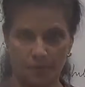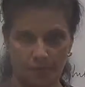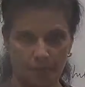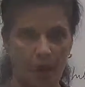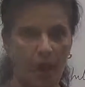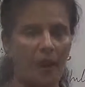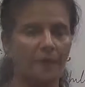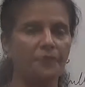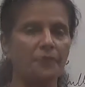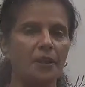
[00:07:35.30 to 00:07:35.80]

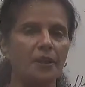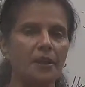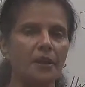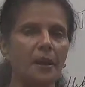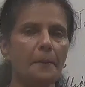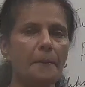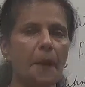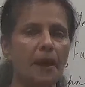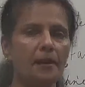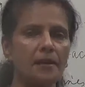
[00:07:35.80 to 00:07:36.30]
after
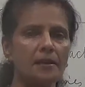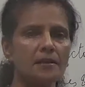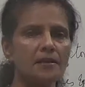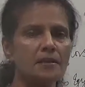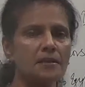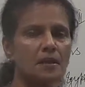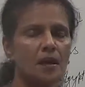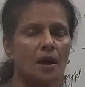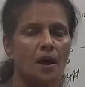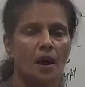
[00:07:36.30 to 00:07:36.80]

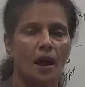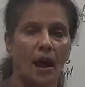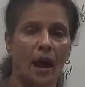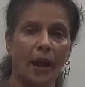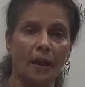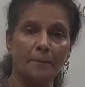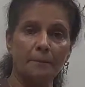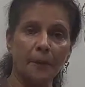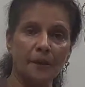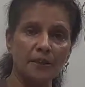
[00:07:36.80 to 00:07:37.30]
independence,
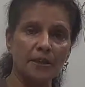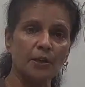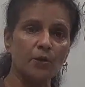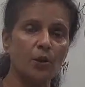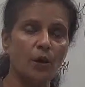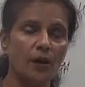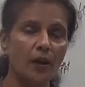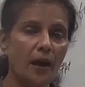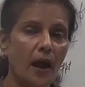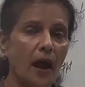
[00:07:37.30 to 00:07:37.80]
and
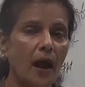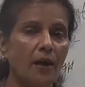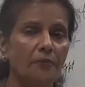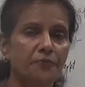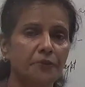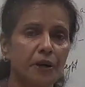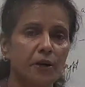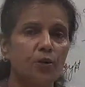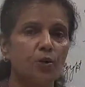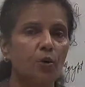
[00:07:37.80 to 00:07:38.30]
particularly
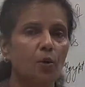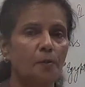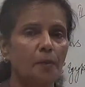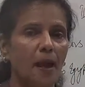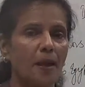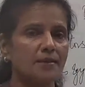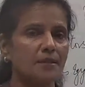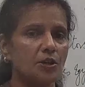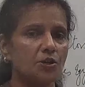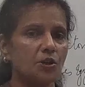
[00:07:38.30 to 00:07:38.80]
after
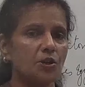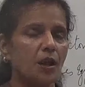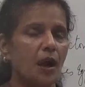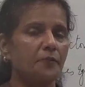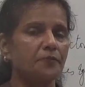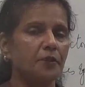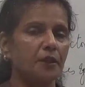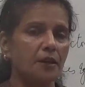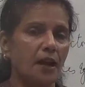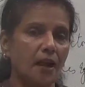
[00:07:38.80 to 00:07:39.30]
globalization,
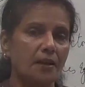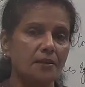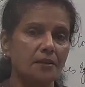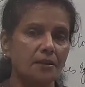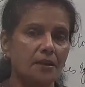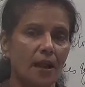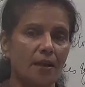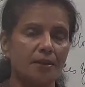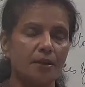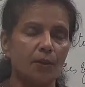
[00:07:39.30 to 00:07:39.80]
after
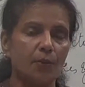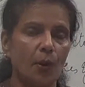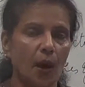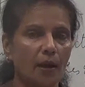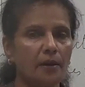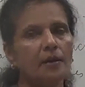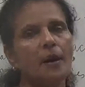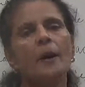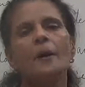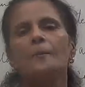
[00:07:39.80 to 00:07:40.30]

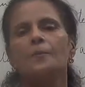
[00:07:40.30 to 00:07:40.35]
1991,